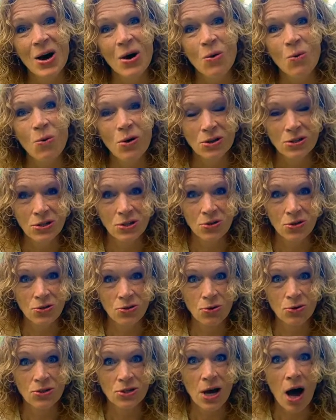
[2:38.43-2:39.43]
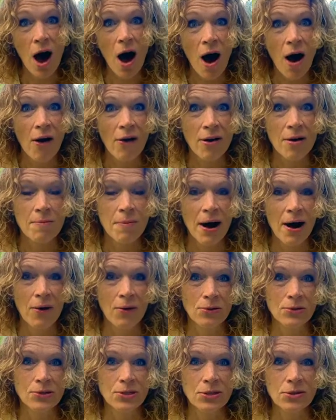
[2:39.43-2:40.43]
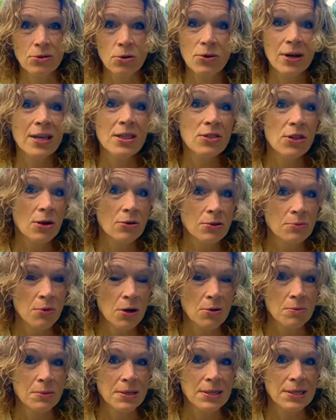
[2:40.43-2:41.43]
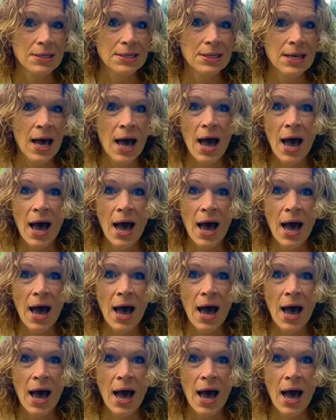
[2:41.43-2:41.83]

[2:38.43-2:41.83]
what your thoughts are about or in those moments